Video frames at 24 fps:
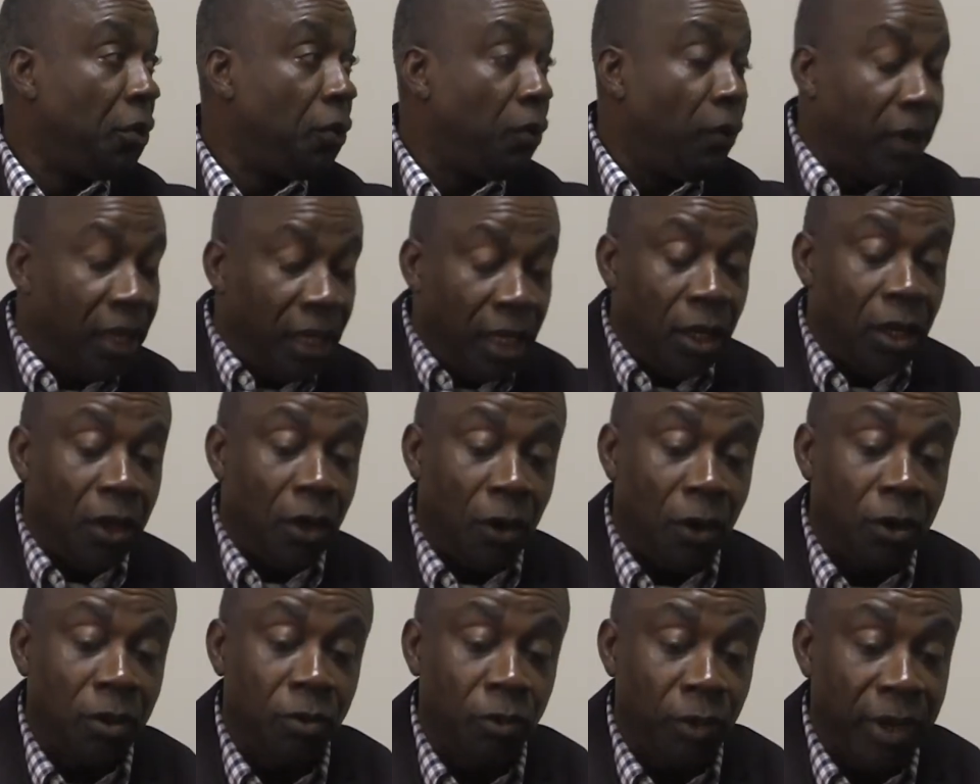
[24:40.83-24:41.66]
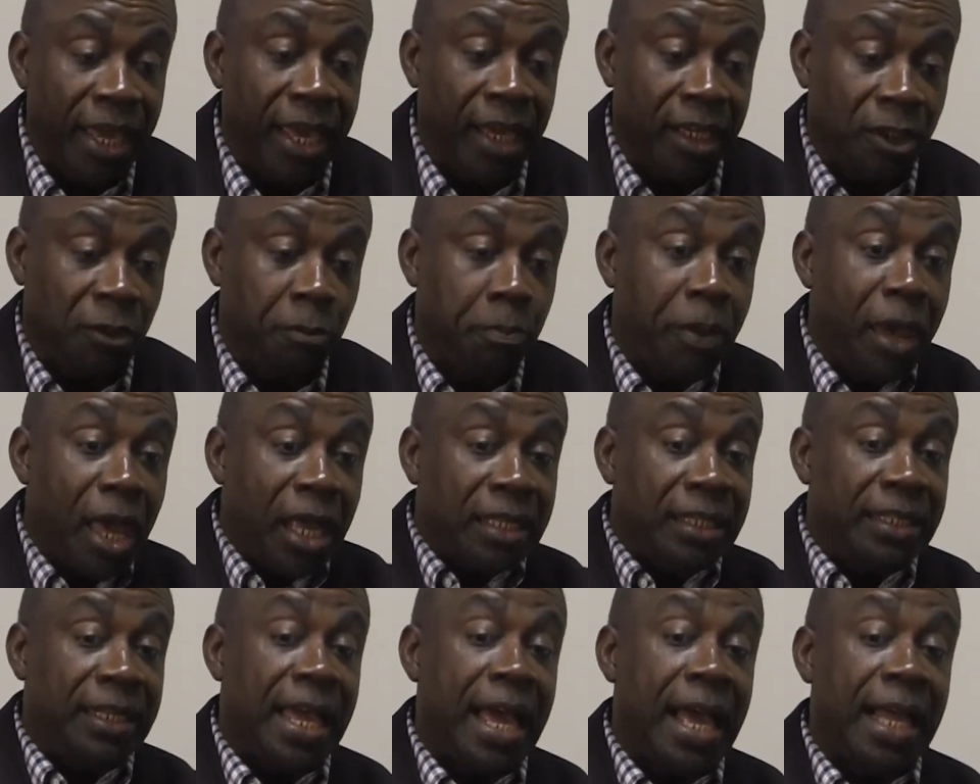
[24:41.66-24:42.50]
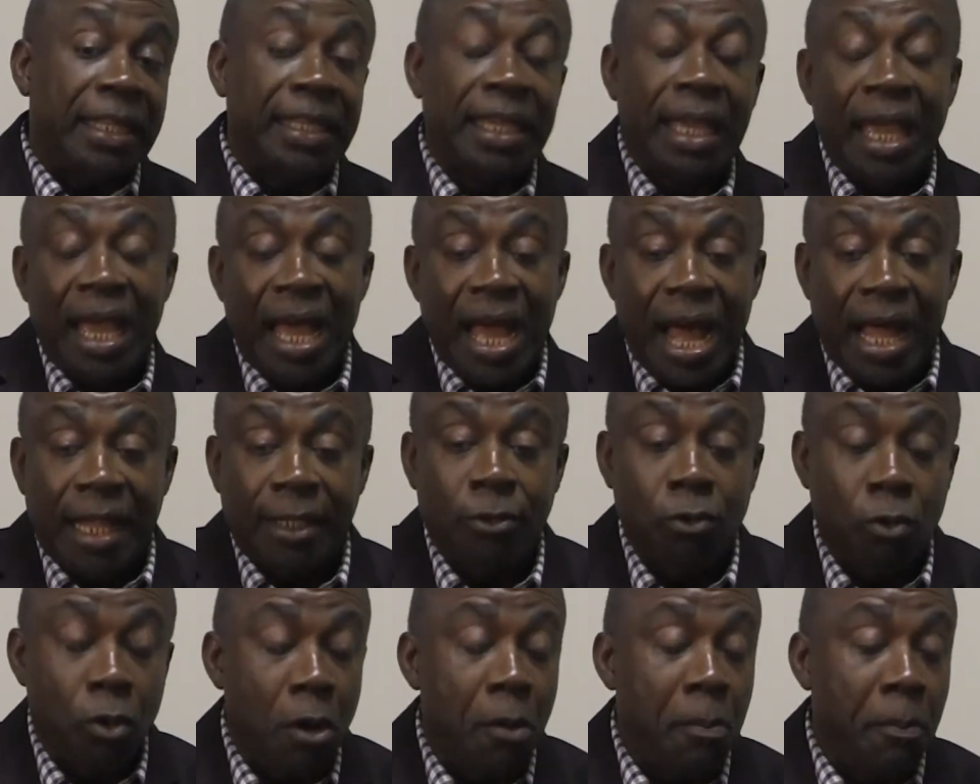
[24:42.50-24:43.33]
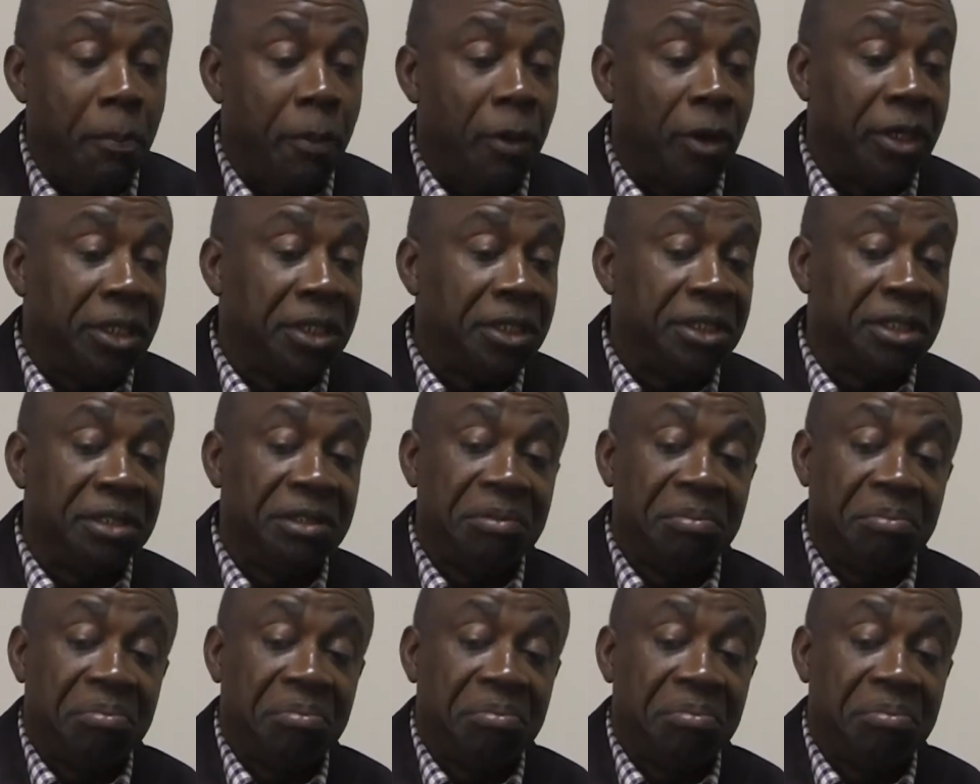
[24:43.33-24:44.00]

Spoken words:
We expect that at one point